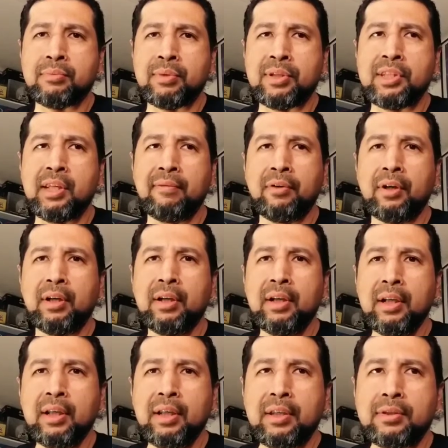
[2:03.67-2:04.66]
receiver,
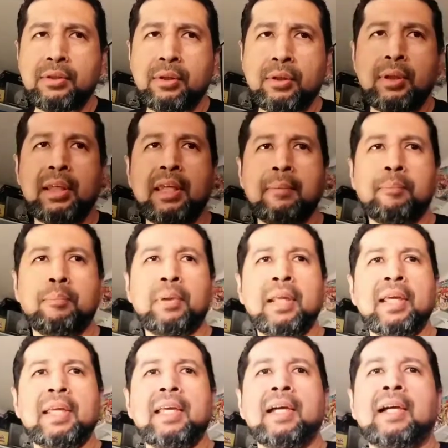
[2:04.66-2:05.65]
so you can
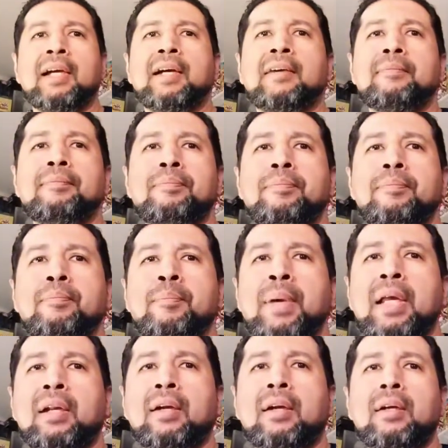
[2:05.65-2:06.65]
play
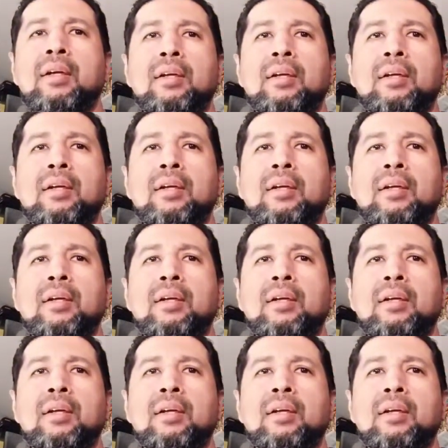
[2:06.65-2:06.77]
better